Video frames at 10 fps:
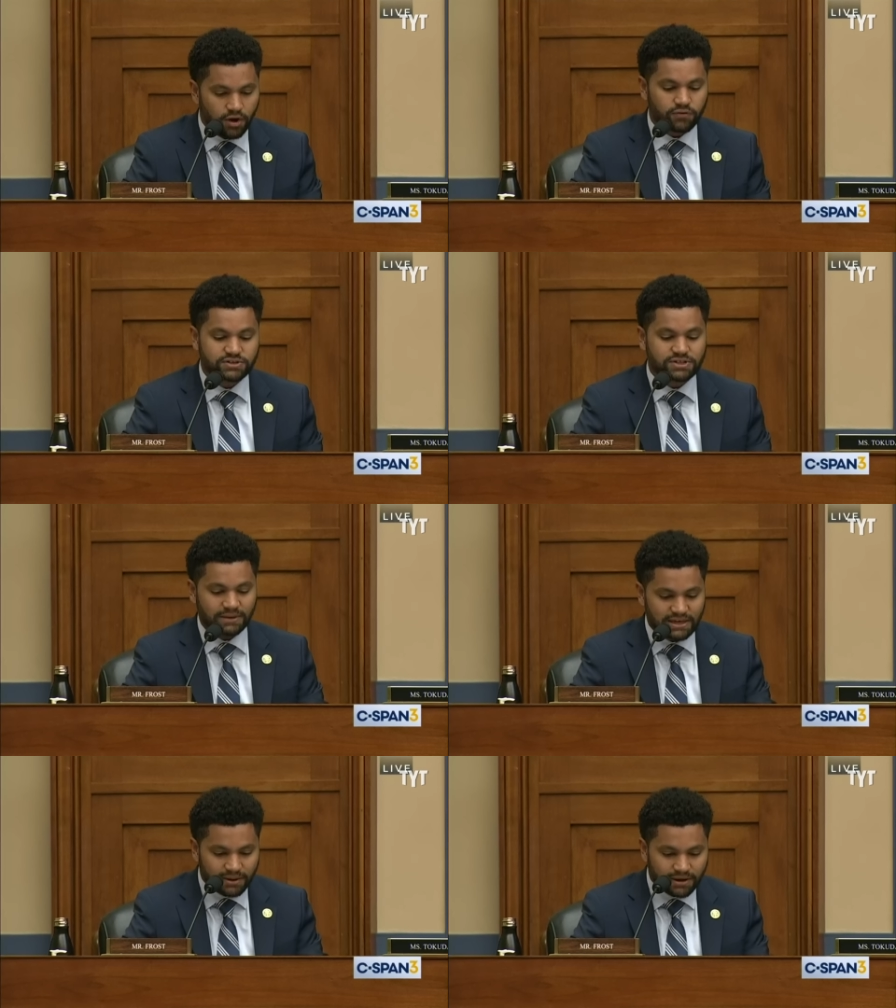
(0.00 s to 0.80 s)
over some
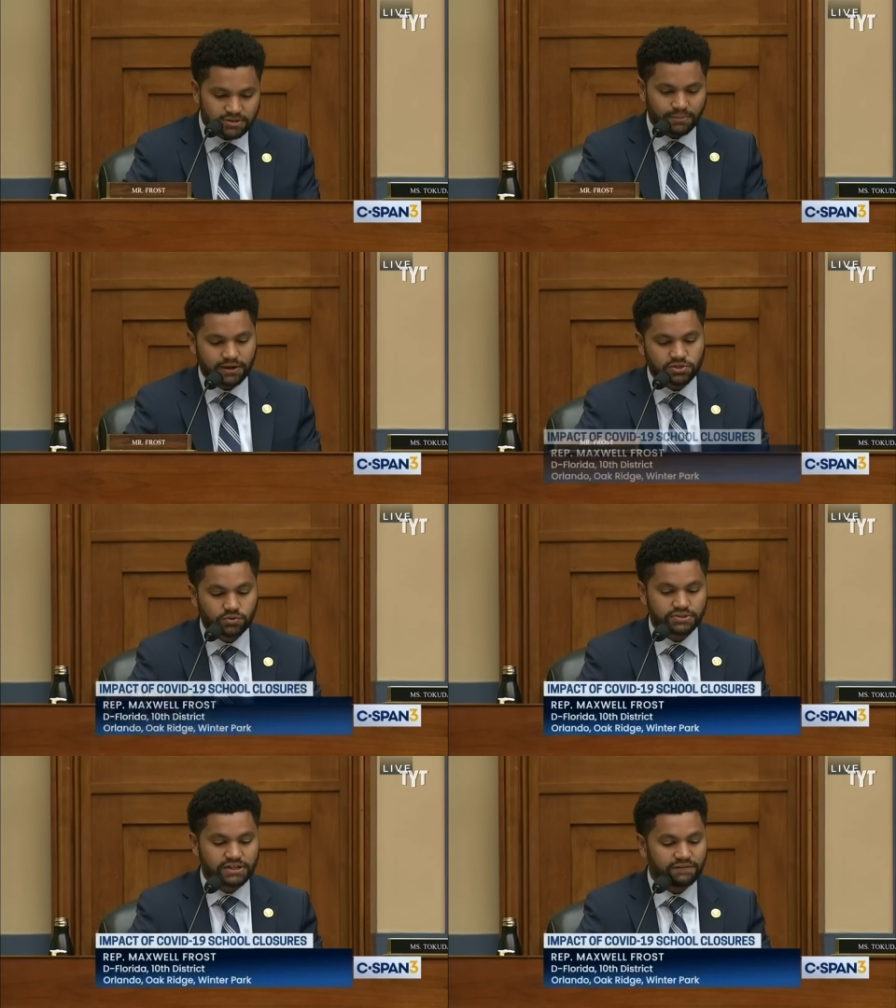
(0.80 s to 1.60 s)
emails about
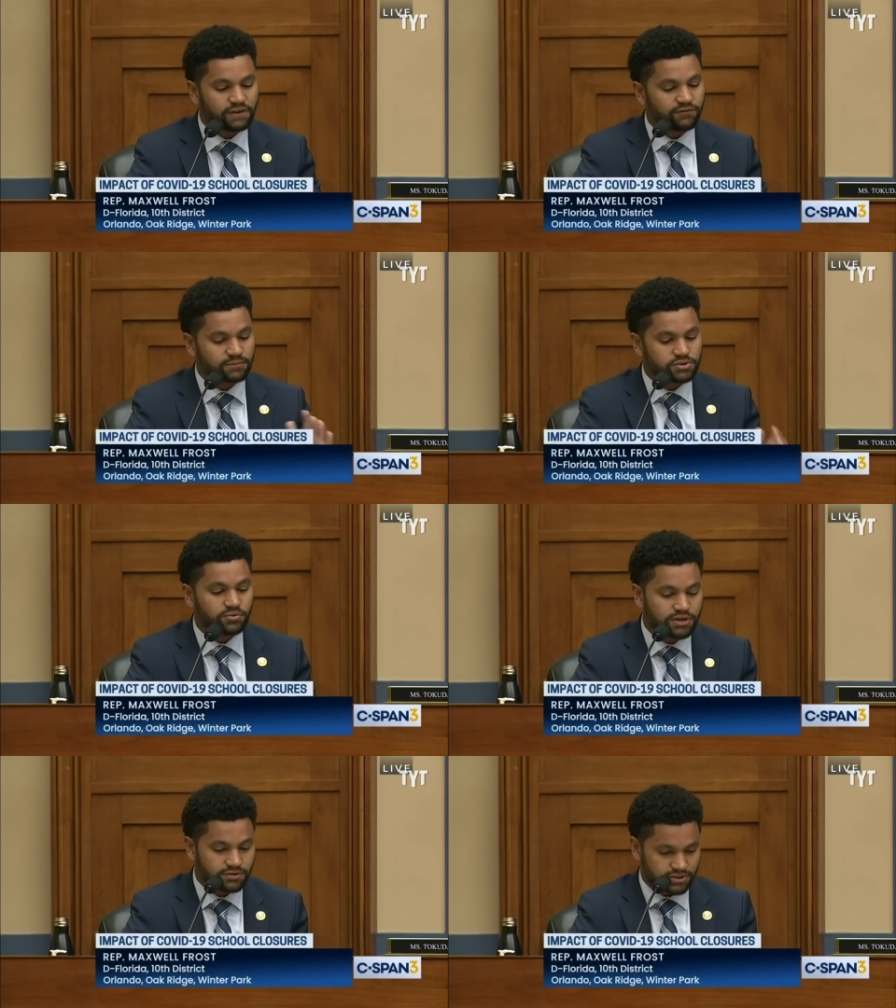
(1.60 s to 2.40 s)
school safety from two
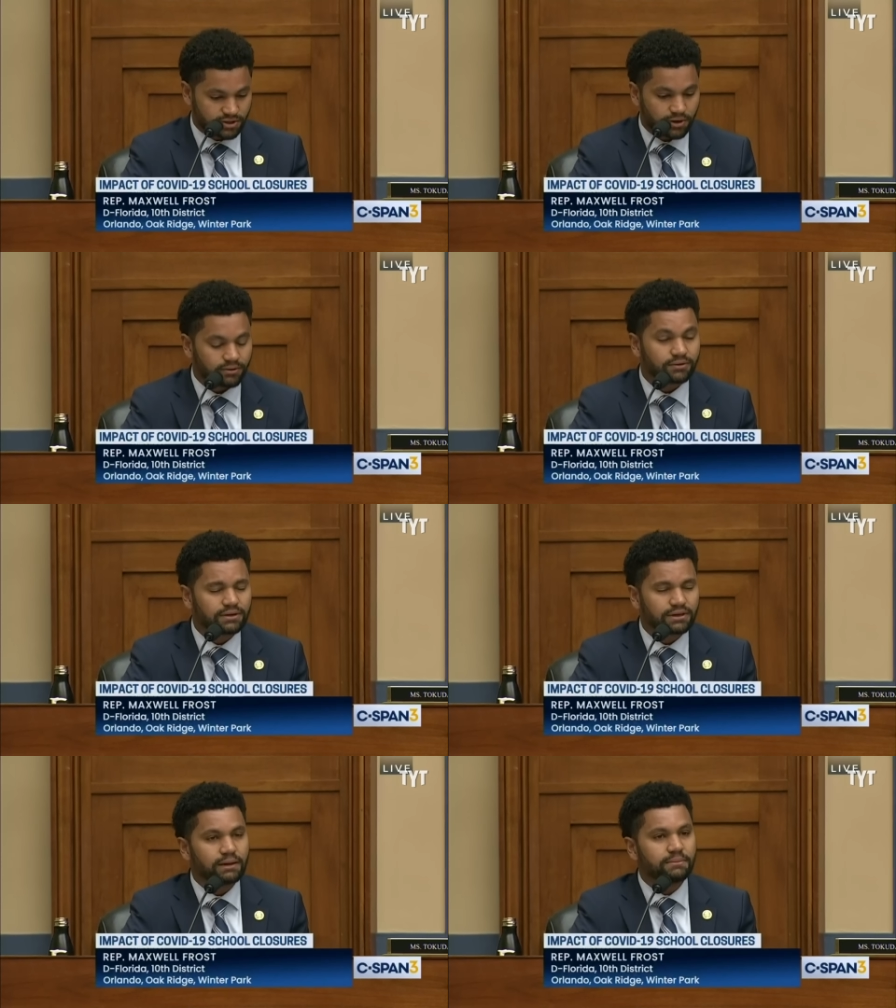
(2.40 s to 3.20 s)
years ago.
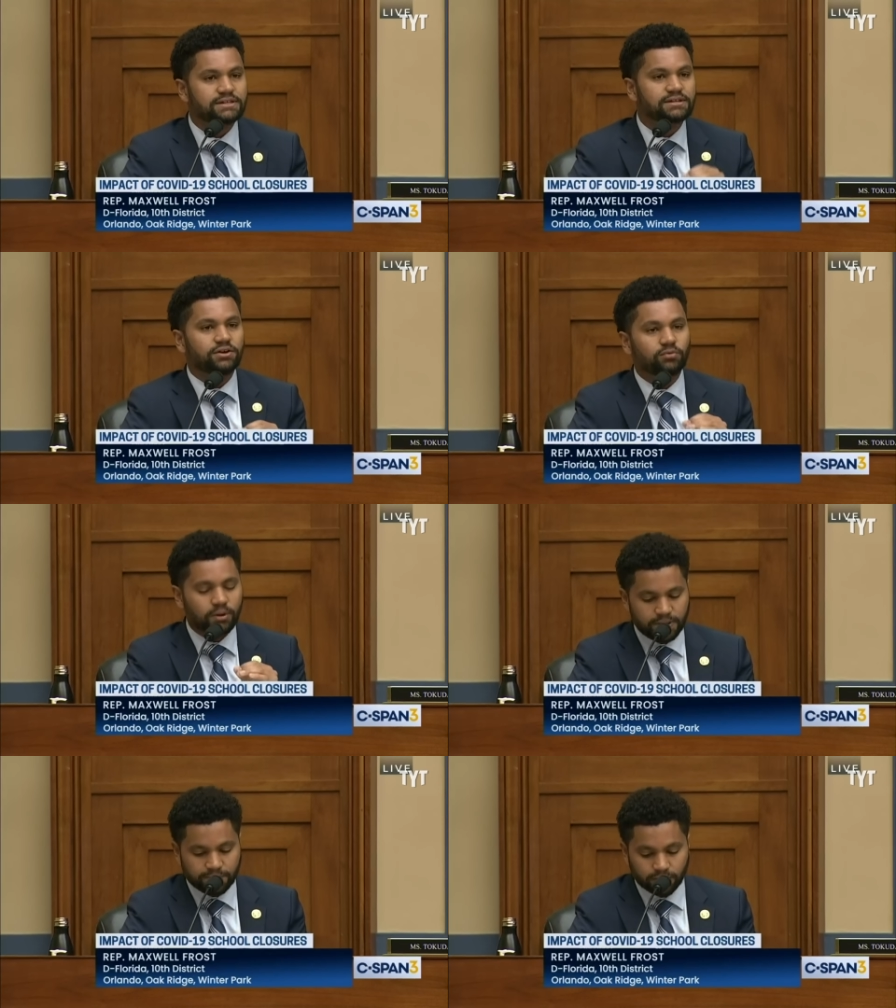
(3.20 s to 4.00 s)
Let me tell you
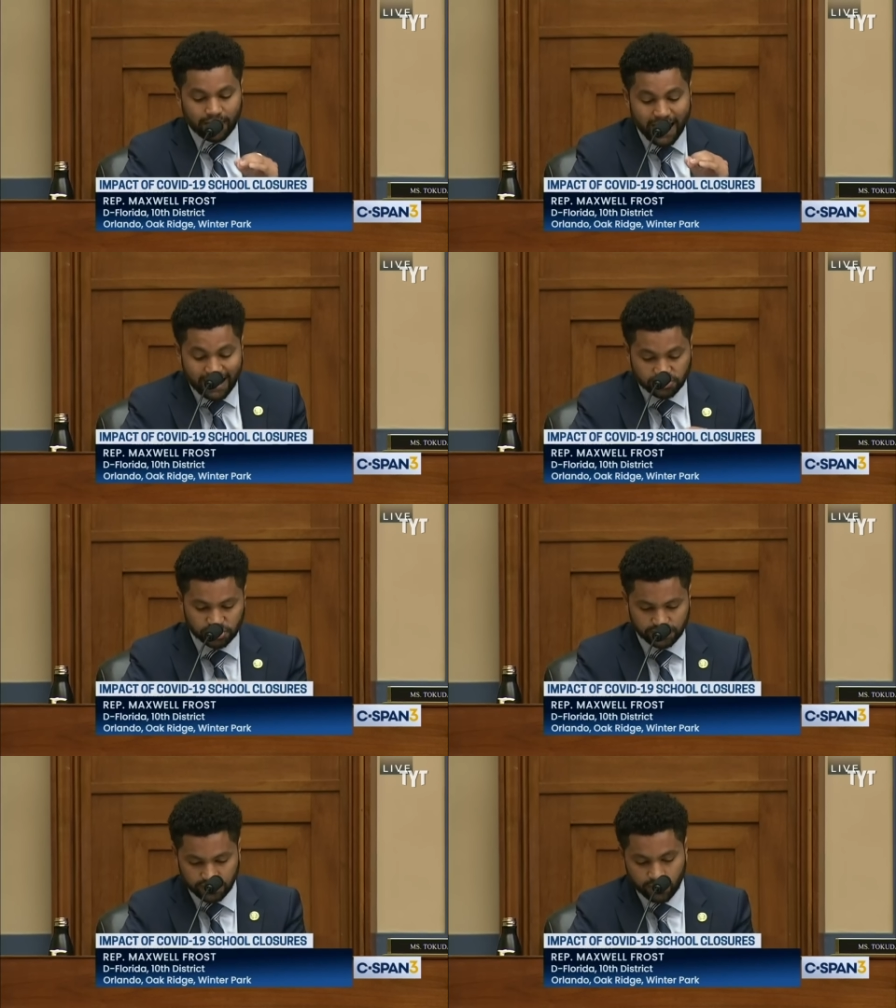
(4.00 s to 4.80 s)
what people are
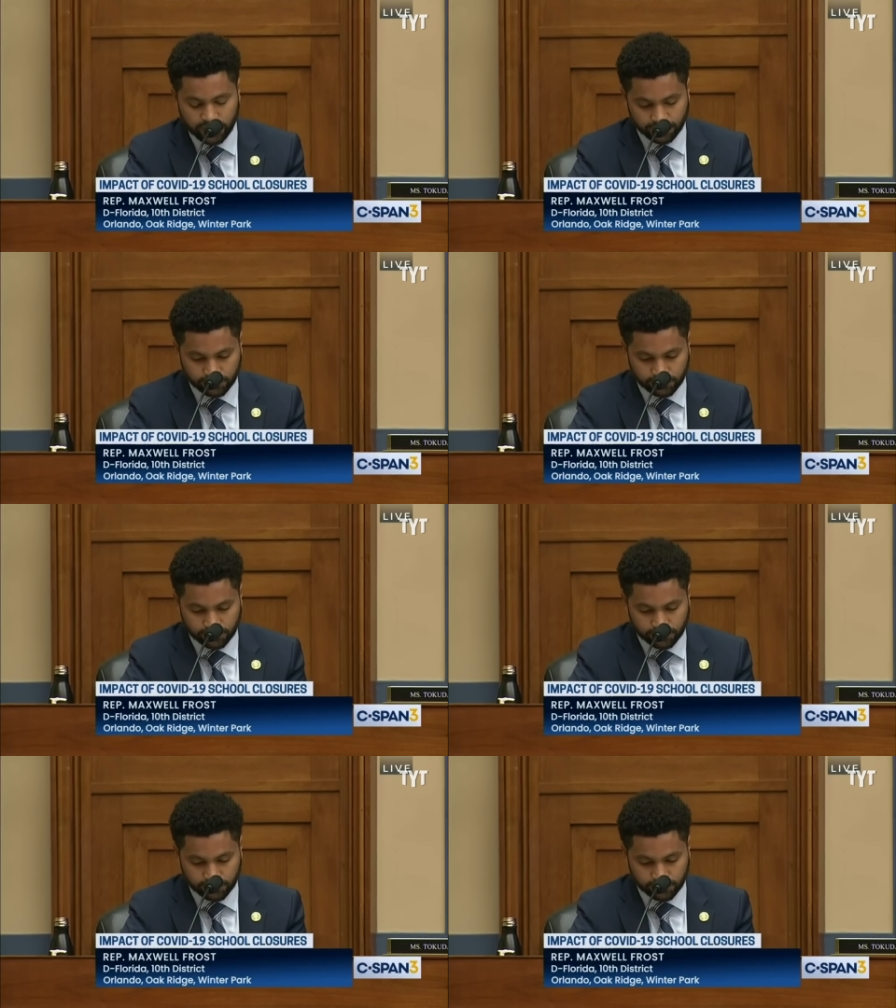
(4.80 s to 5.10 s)
actually going